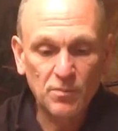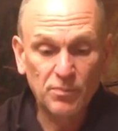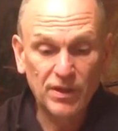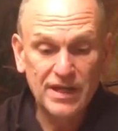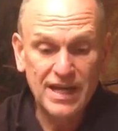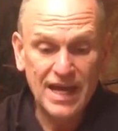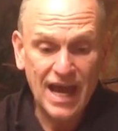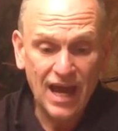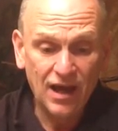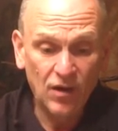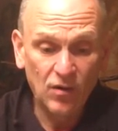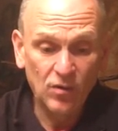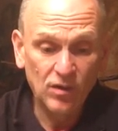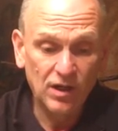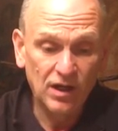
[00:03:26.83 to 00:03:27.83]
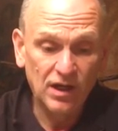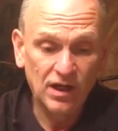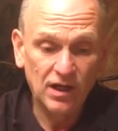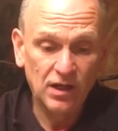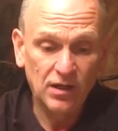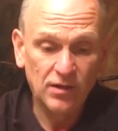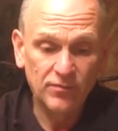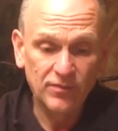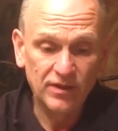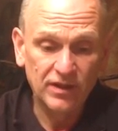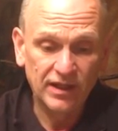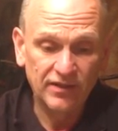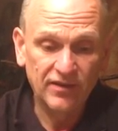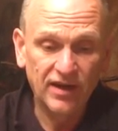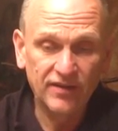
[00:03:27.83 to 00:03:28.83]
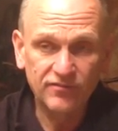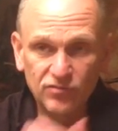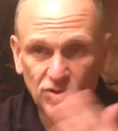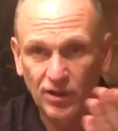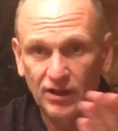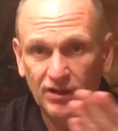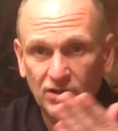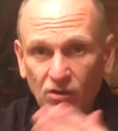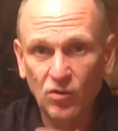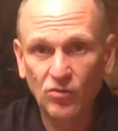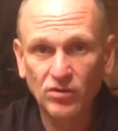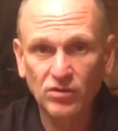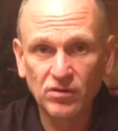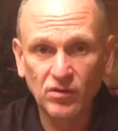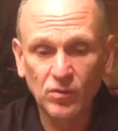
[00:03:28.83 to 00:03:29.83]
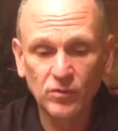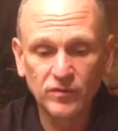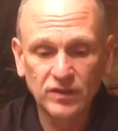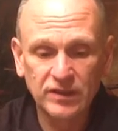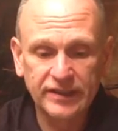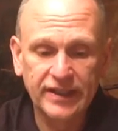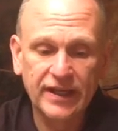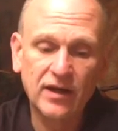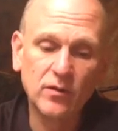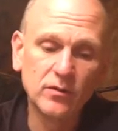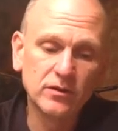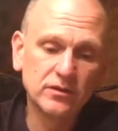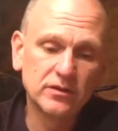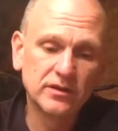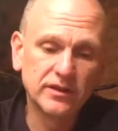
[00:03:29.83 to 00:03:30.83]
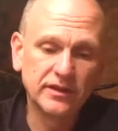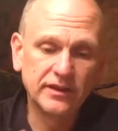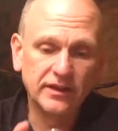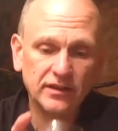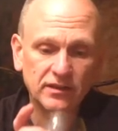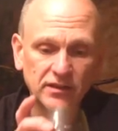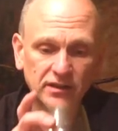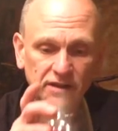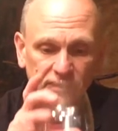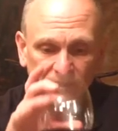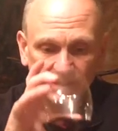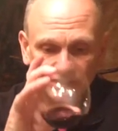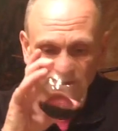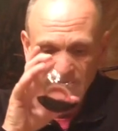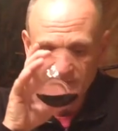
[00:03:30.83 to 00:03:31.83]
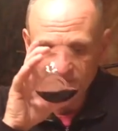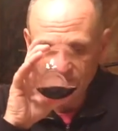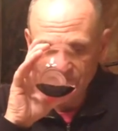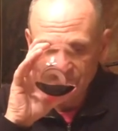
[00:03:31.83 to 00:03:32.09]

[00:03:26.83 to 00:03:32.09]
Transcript: but now, um, and I, I've tried it over, over the hour, and uh, kind of